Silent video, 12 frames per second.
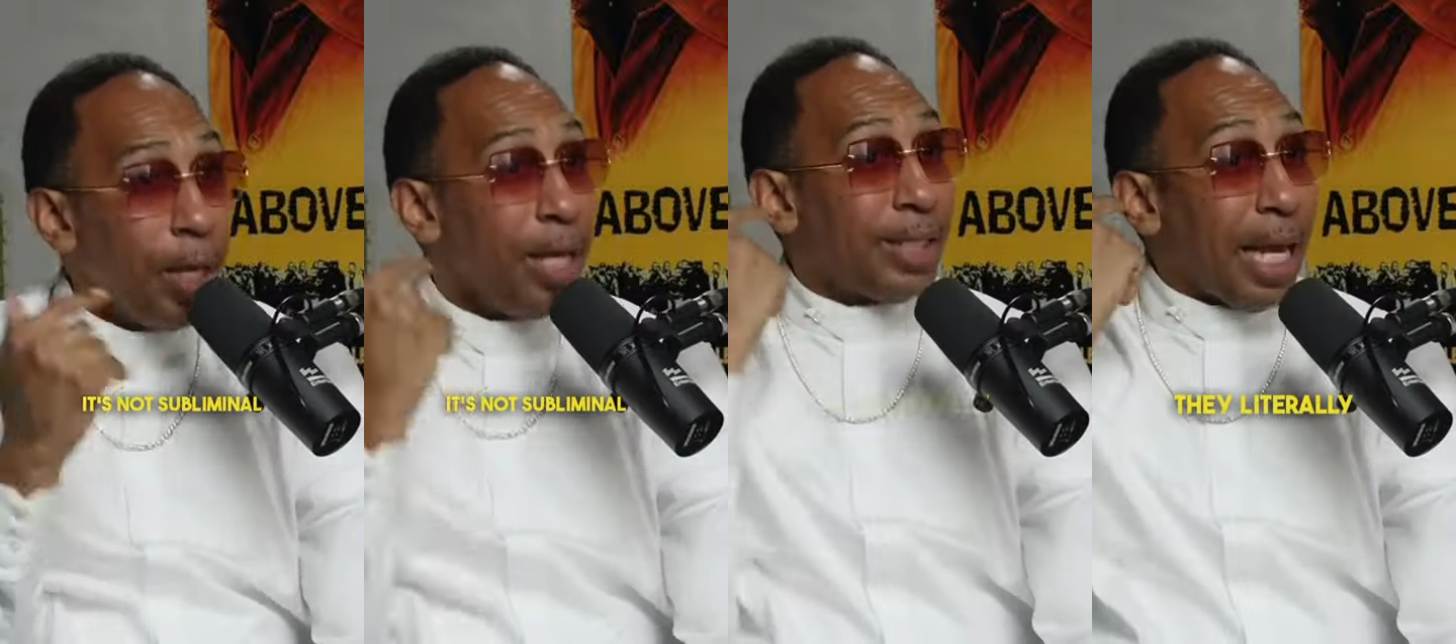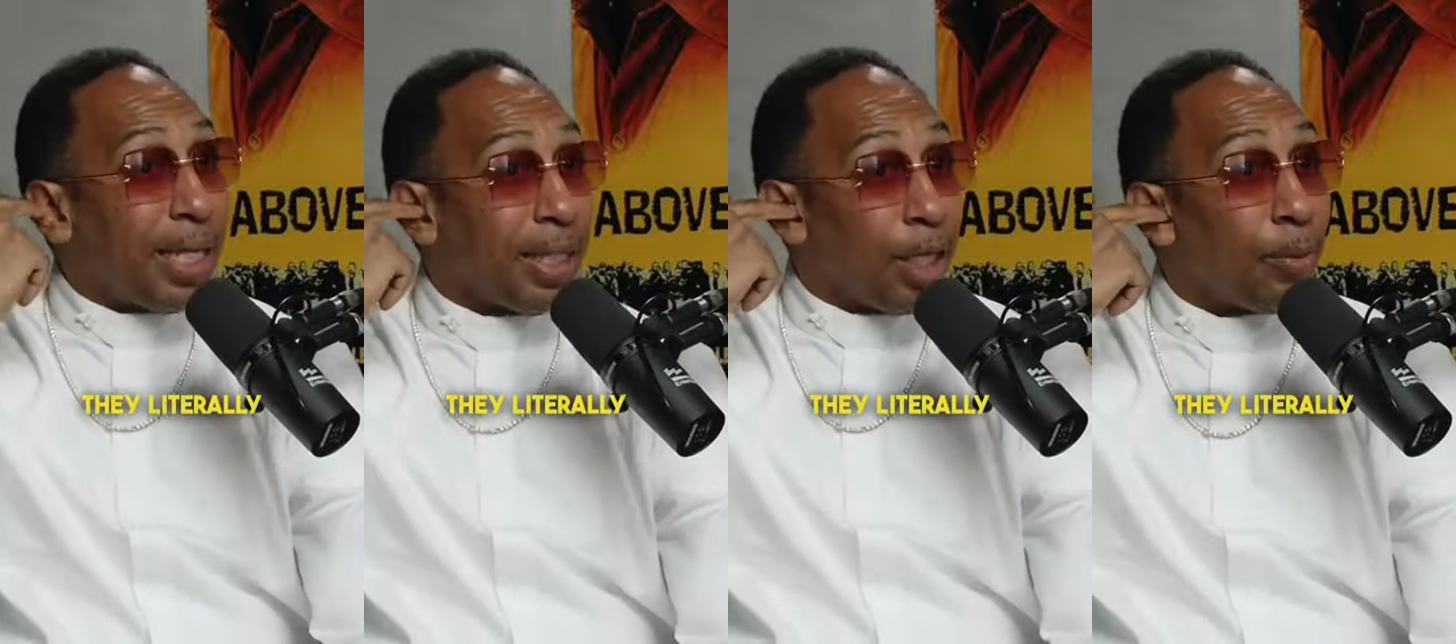They
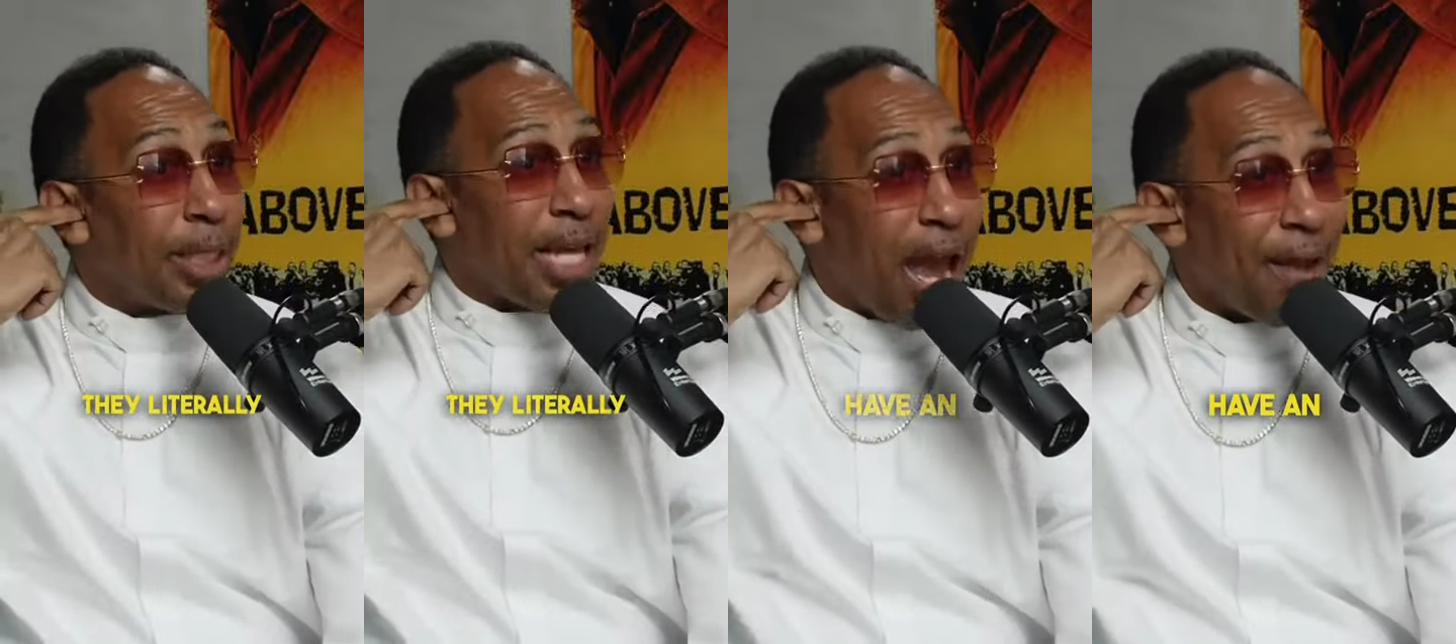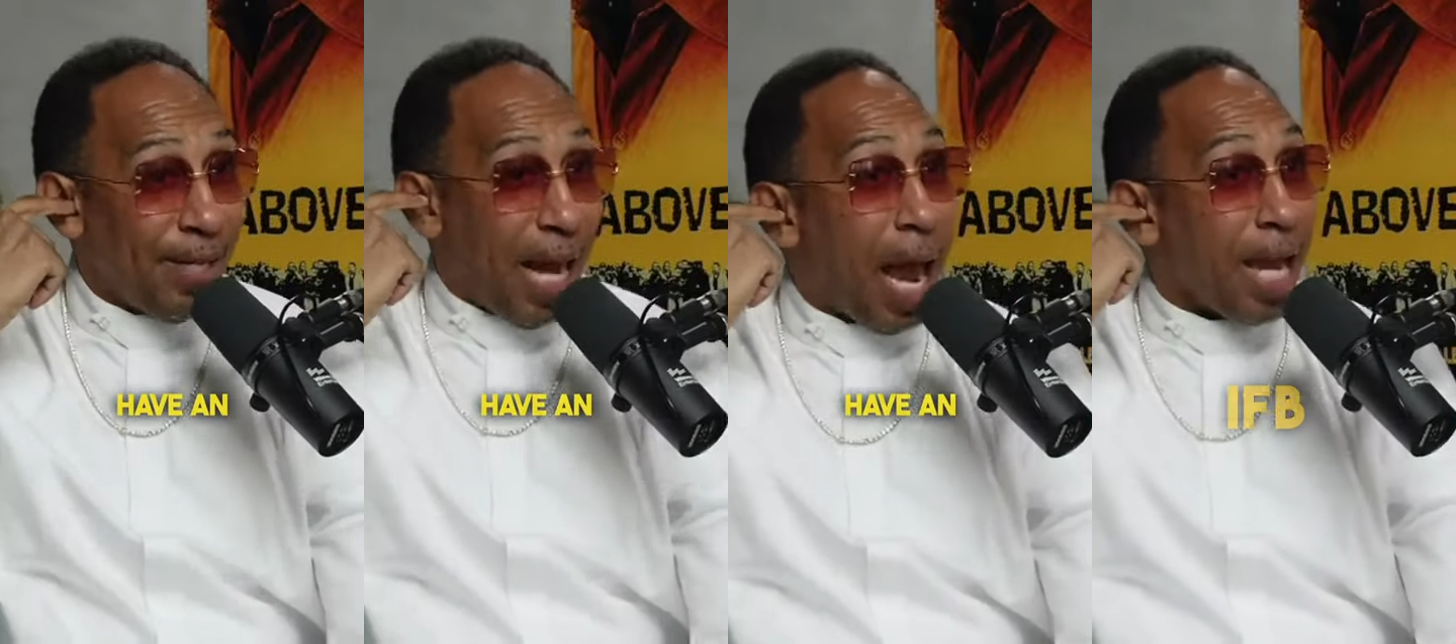literally have
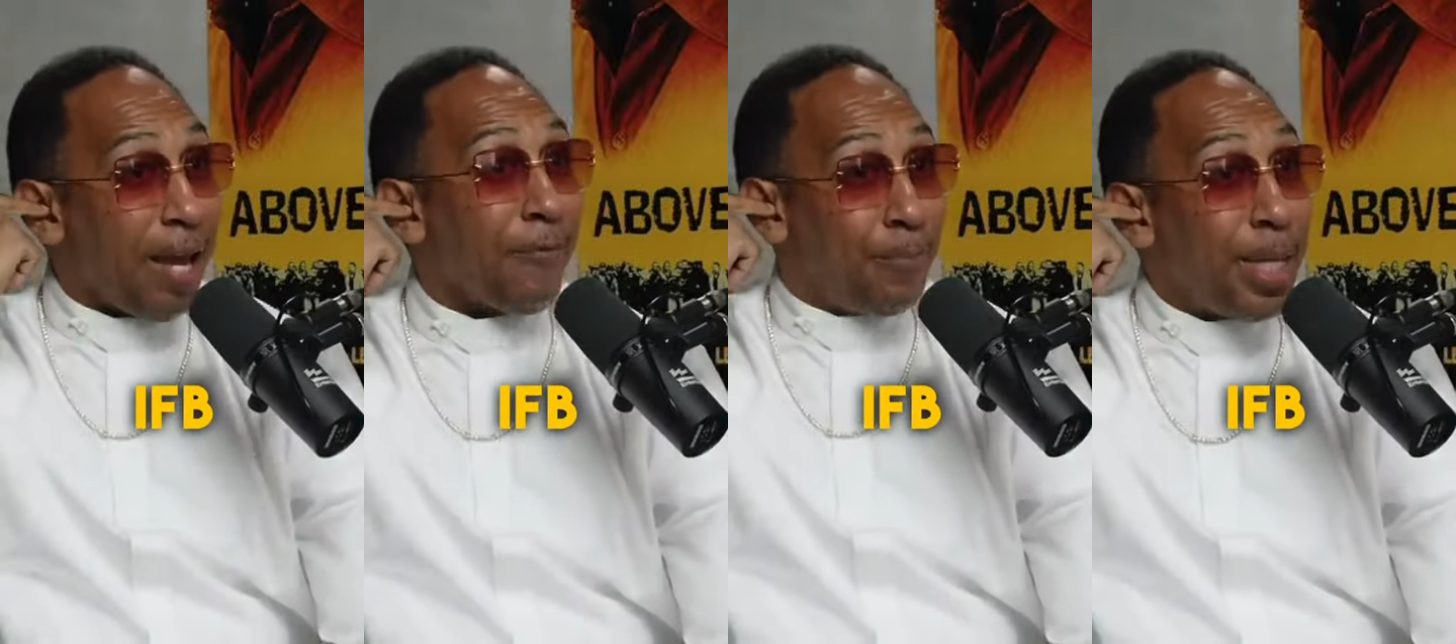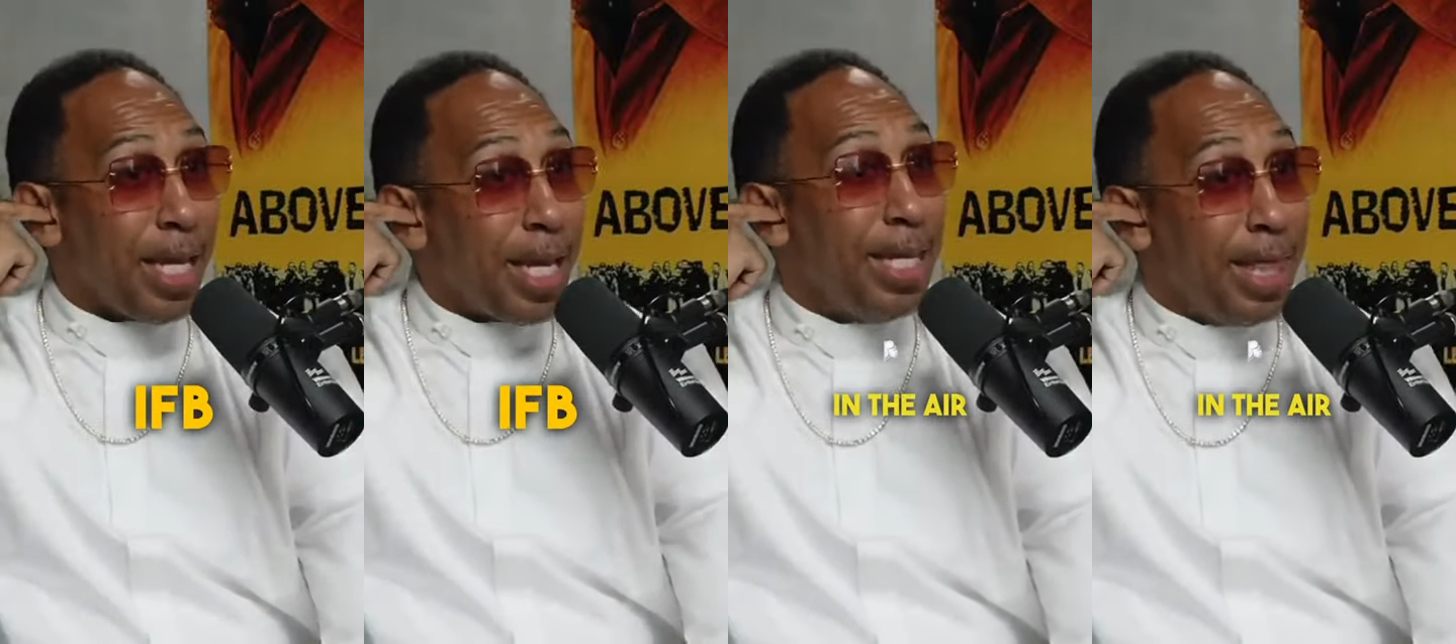an I F
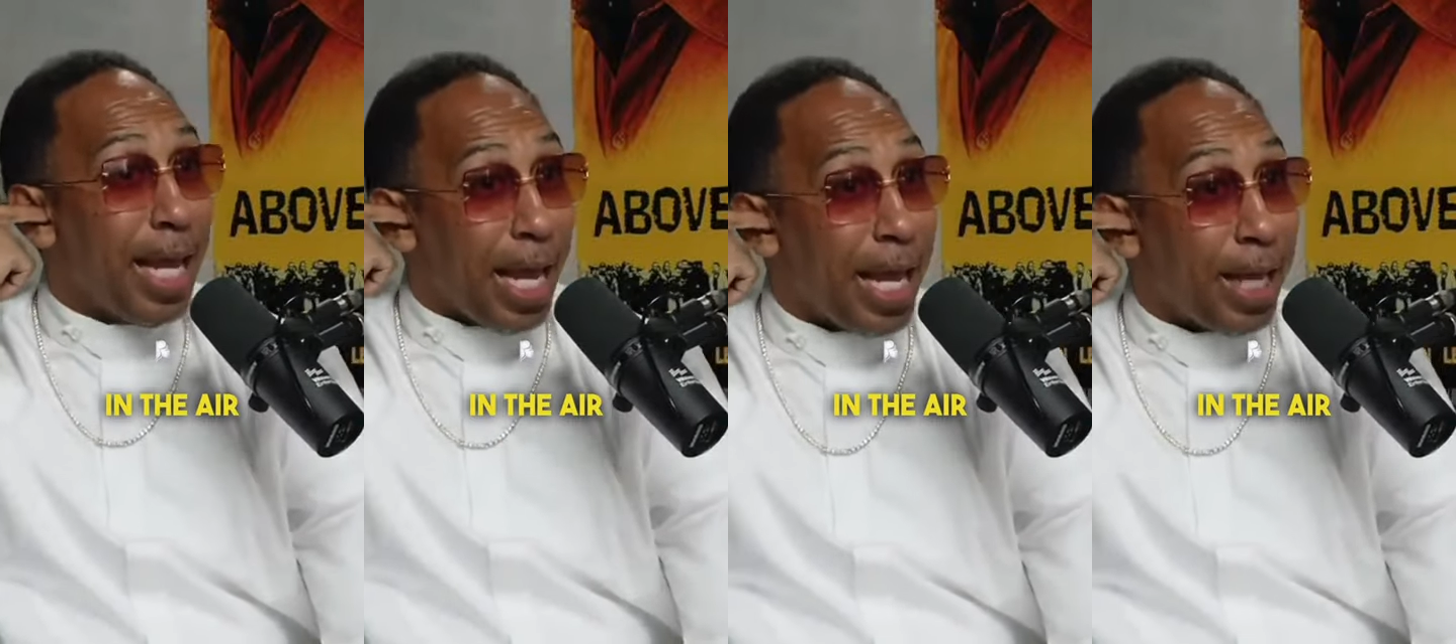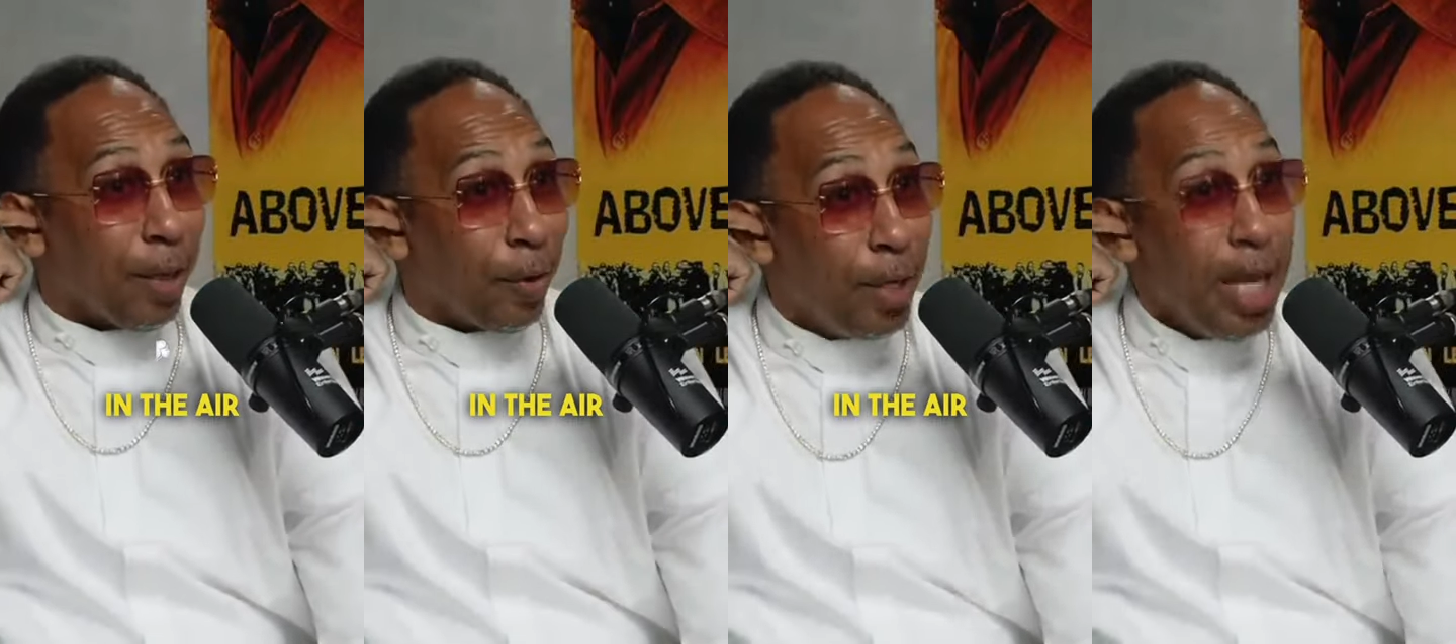B in their
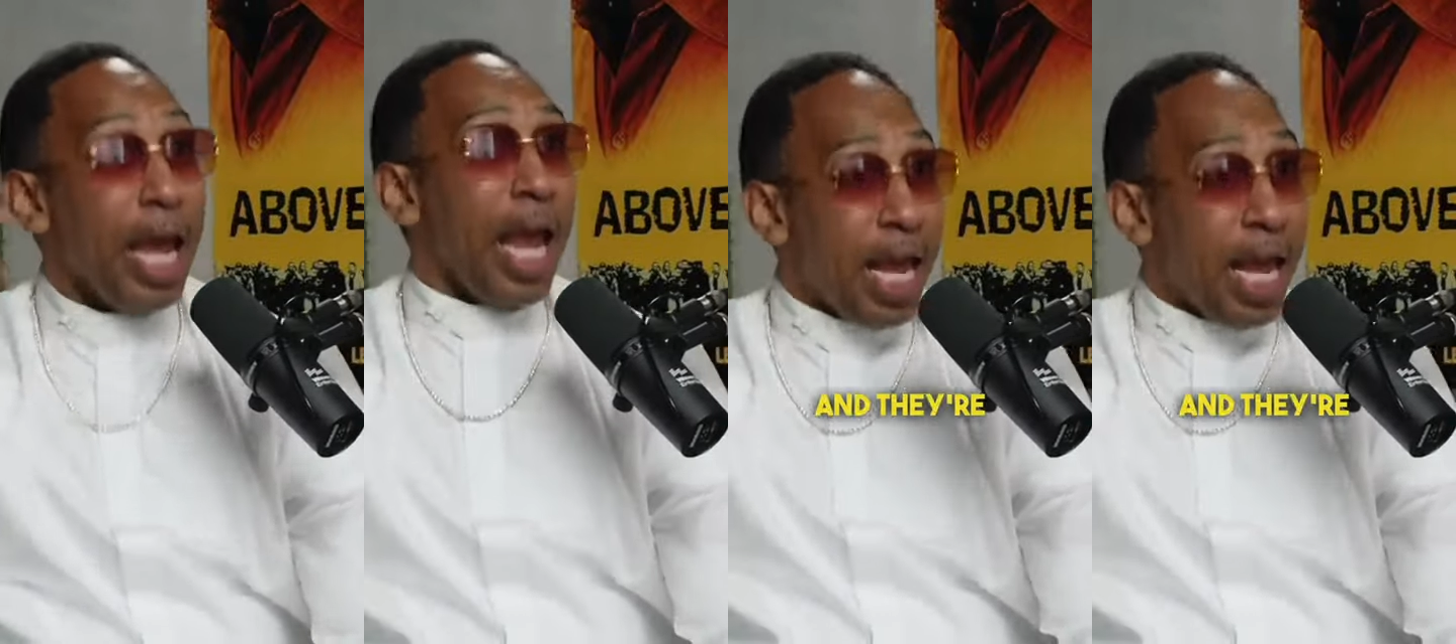ear. Mm-hmm.